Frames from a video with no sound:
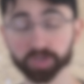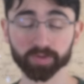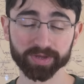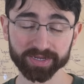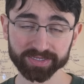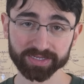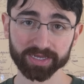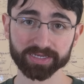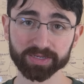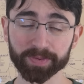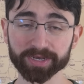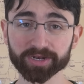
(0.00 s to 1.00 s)
So it is
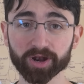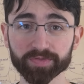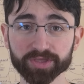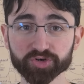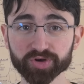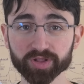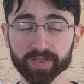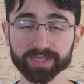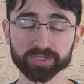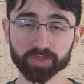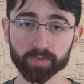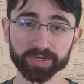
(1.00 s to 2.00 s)
dependent on the adrenal
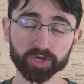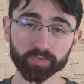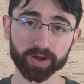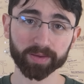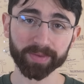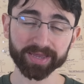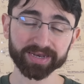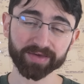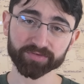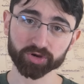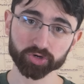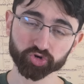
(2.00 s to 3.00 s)
glands, although I don't recommend
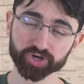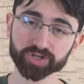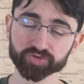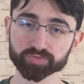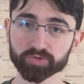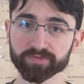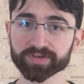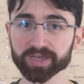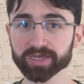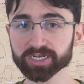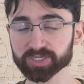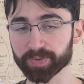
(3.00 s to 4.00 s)
having your adrenals removed
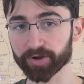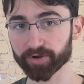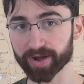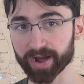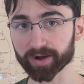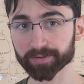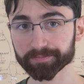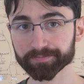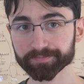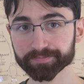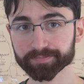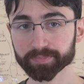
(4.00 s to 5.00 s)
to spare your hair.
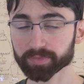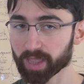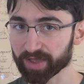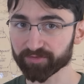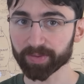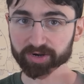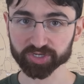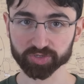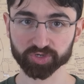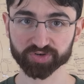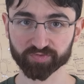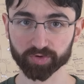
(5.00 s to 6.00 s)
I have a better
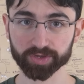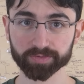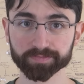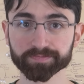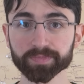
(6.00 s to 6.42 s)
solution for you.